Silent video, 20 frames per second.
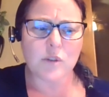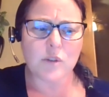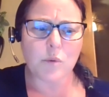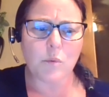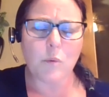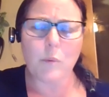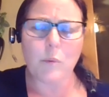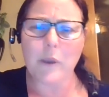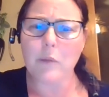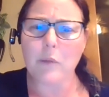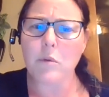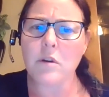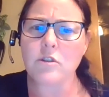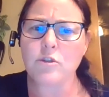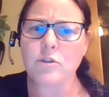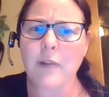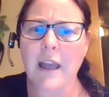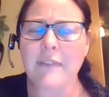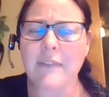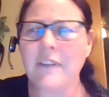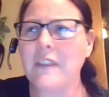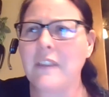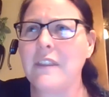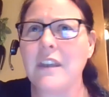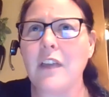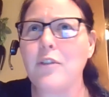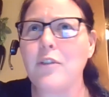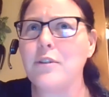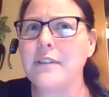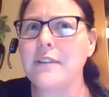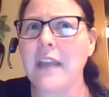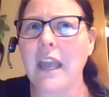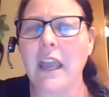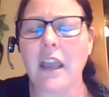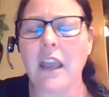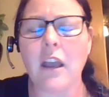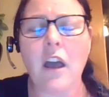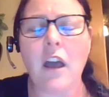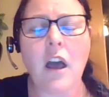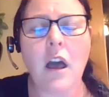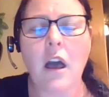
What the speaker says: So we were driving the other day